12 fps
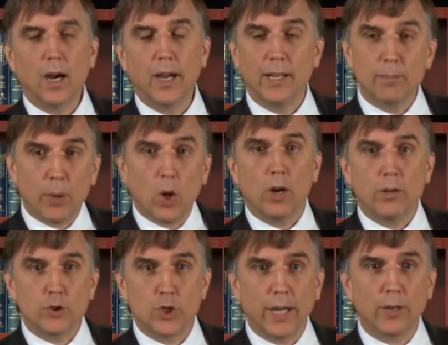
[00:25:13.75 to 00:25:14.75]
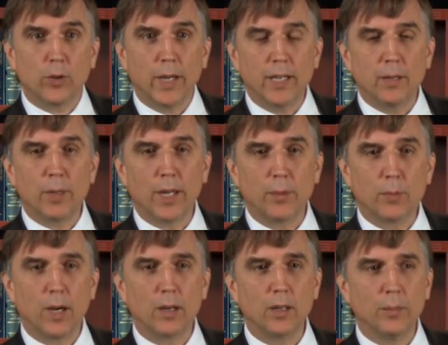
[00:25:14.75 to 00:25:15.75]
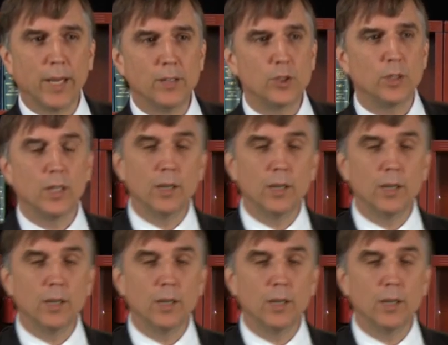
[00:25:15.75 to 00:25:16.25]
in part generated by the proclamation,